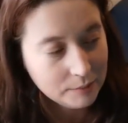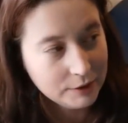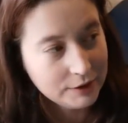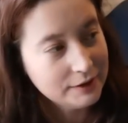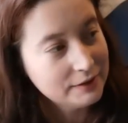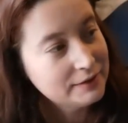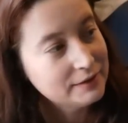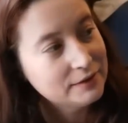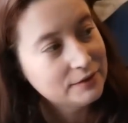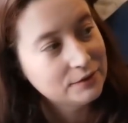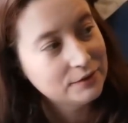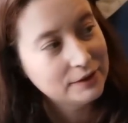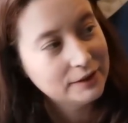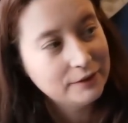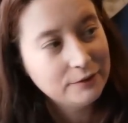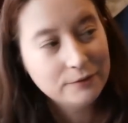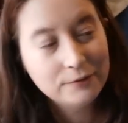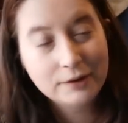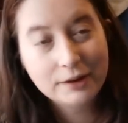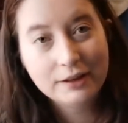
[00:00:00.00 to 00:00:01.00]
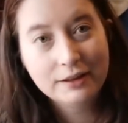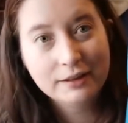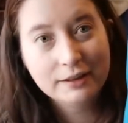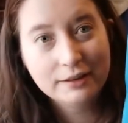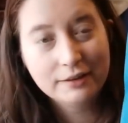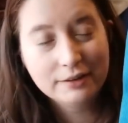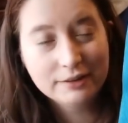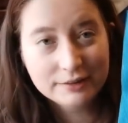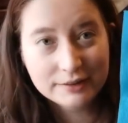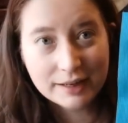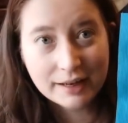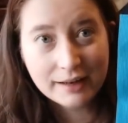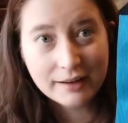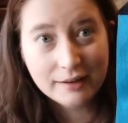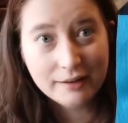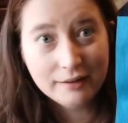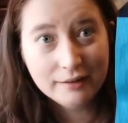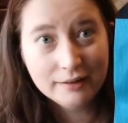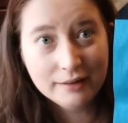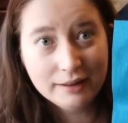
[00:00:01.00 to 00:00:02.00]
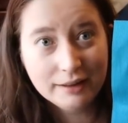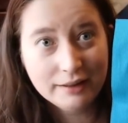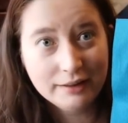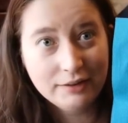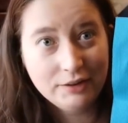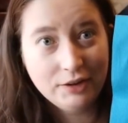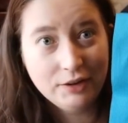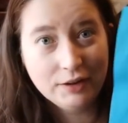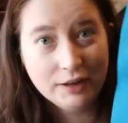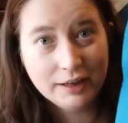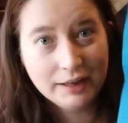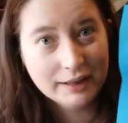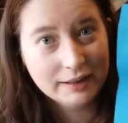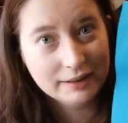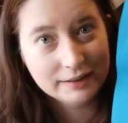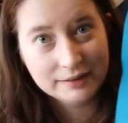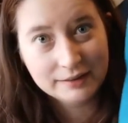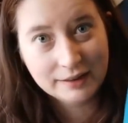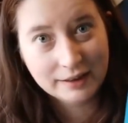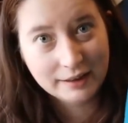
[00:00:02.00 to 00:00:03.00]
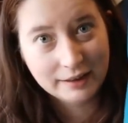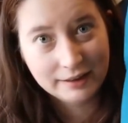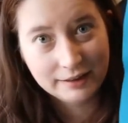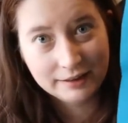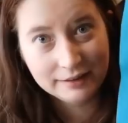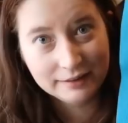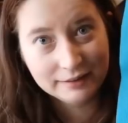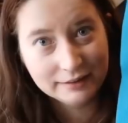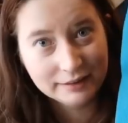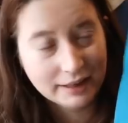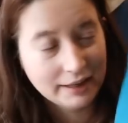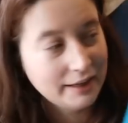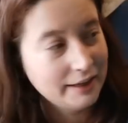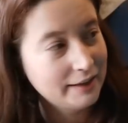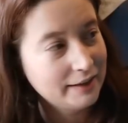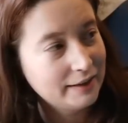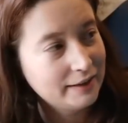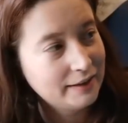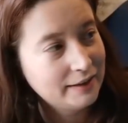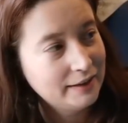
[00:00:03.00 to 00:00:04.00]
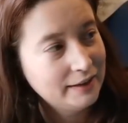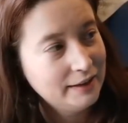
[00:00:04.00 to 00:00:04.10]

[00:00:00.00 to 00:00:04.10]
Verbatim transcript: but this is a really fun little Sal, and you can get this done like